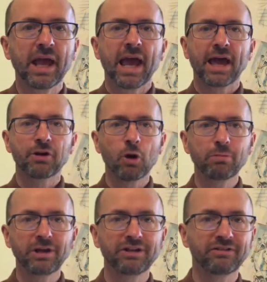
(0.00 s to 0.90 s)
and
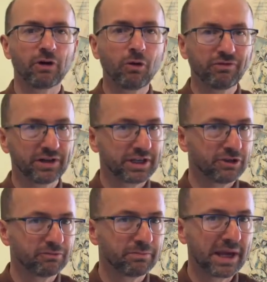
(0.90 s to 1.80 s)
hopefully
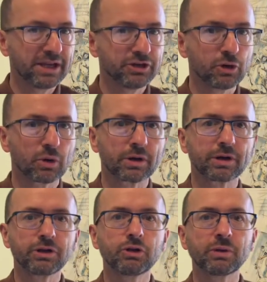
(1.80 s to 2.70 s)
you've made your
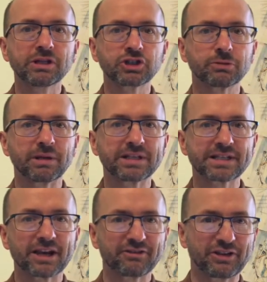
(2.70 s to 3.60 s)
new instruments
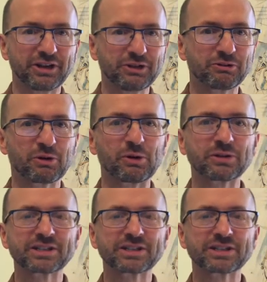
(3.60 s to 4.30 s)
out of the loo rolls,